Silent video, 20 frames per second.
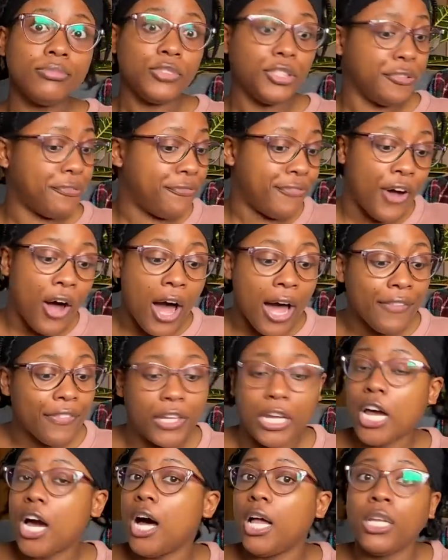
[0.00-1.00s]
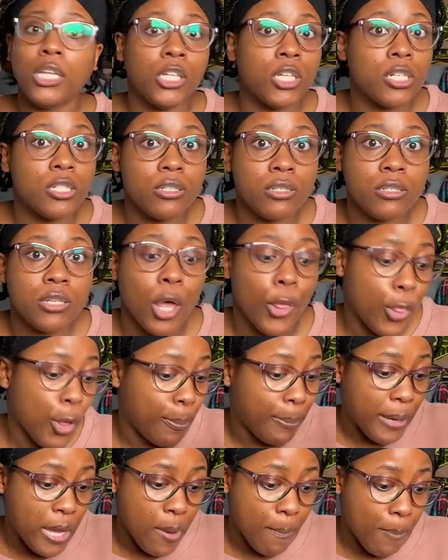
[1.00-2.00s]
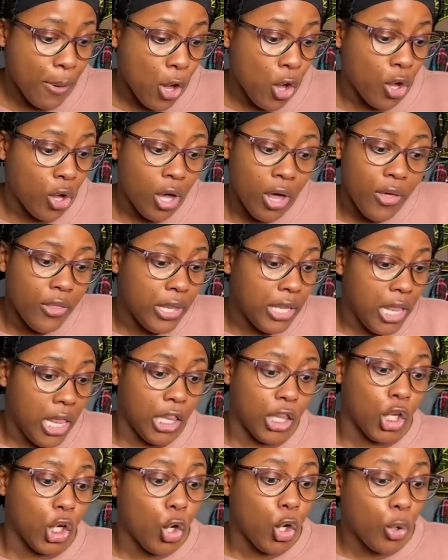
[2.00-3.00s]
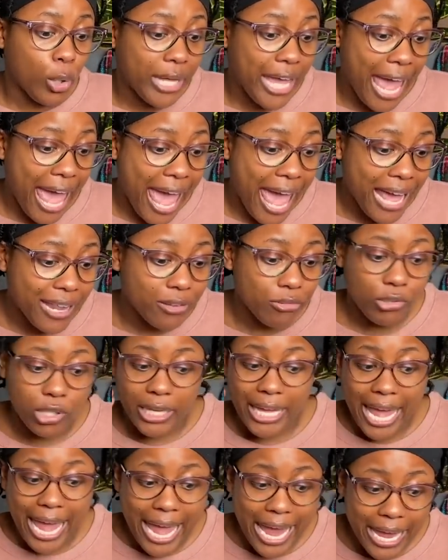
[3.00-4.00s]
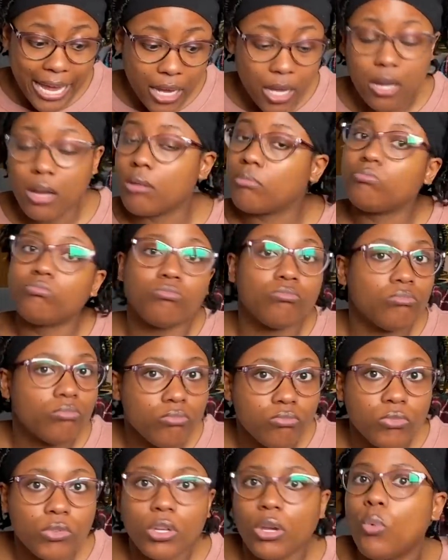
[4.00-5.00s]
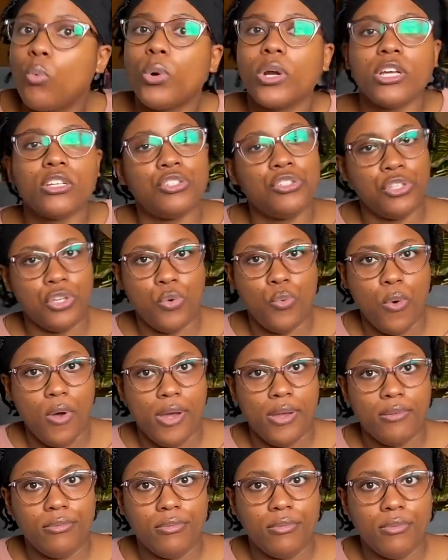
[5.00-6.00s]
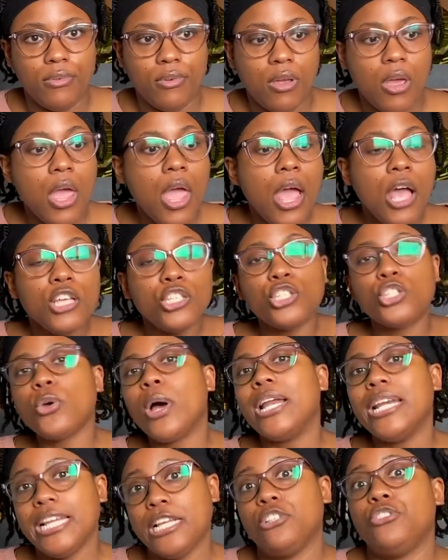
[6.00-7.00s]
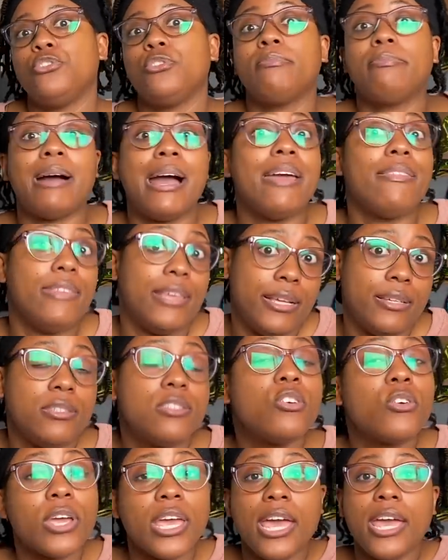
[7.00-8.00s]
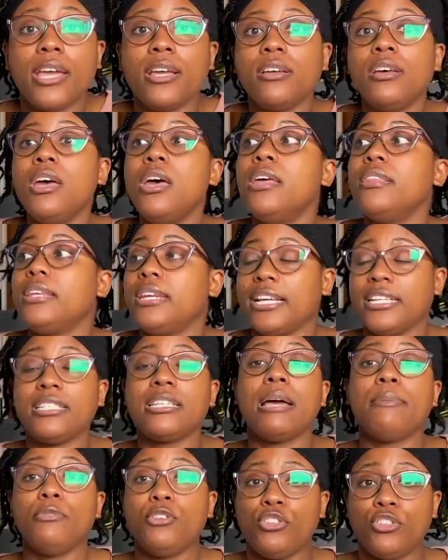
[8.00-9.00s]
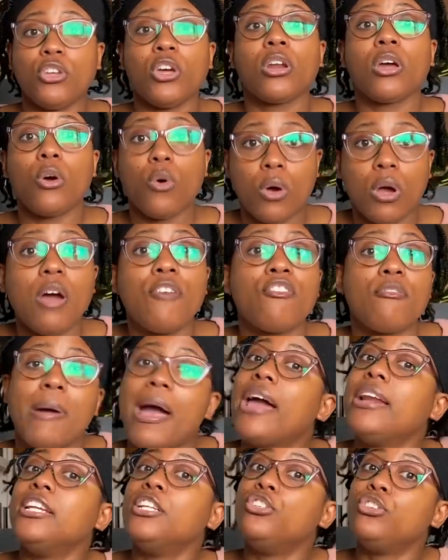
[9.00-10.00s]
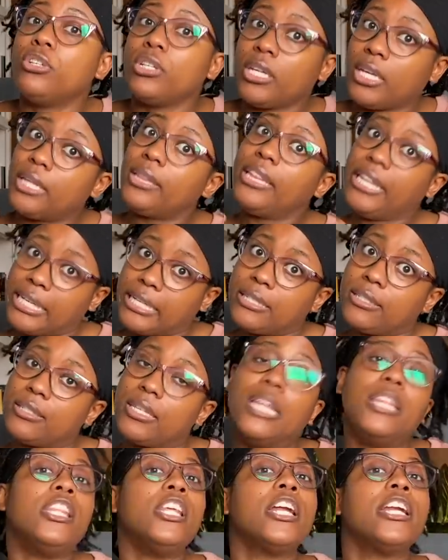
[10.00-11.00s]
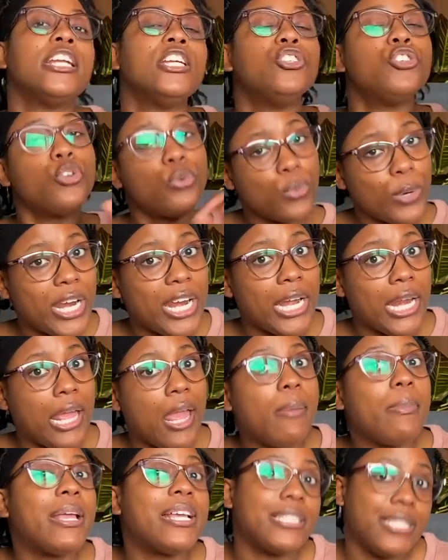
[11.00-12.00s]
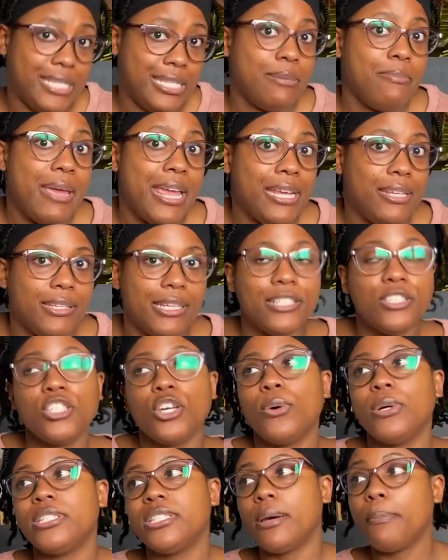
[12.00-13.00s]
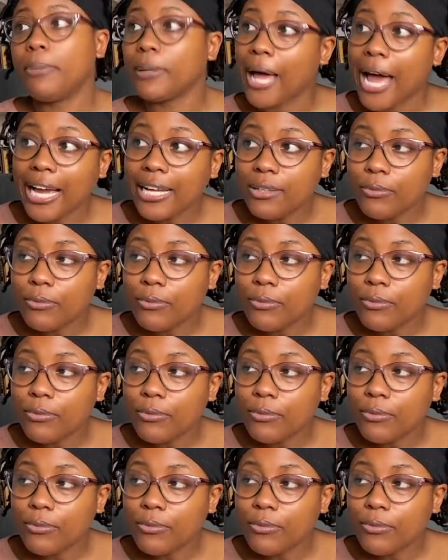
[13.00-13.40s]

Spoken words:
font, the colors, the people, the little cat, the cake. What else do you want? So I need you to buy this, okay? The next time you're just going to go cover buy, I need you to get this. And then I need you to read it. Because it's amazing. So it's a black